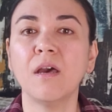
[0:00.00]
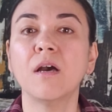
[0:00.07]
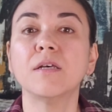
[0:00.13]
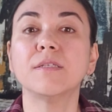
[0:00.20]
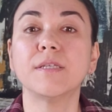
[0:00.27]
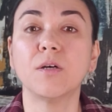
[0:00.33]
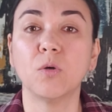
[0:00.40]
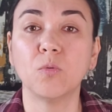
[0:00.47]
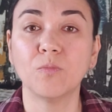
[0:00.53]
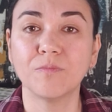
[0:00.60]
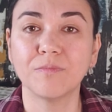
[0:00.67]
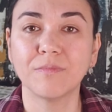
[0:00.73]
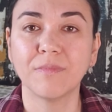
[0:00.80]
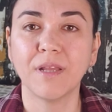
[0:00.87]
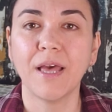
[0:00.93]
So,
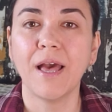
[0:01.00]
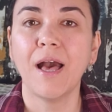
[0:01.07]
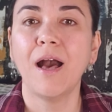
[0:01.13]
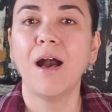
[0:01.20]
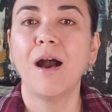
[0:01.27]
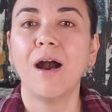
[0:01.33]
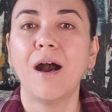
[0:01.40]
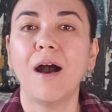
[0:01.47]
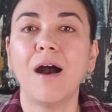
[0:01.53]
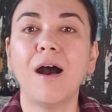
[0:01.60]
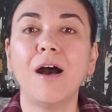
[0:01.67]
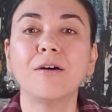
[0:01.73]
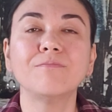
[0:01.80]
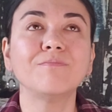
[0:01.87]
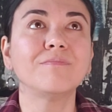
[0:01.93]

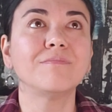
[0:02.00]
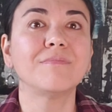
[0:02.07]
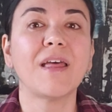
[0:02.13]
um,